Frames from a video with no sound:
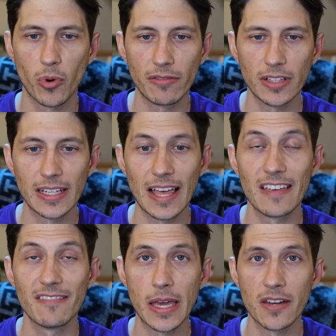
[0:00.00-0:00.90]
prevalent, and
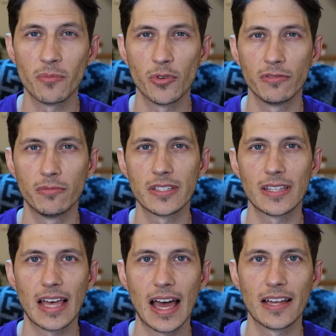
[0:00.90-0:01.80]
they've made improvements
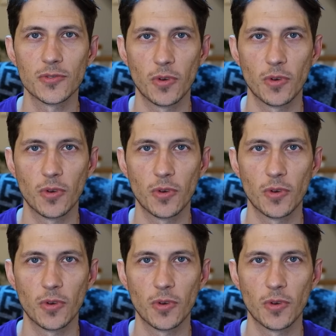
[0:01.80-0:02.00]
to that as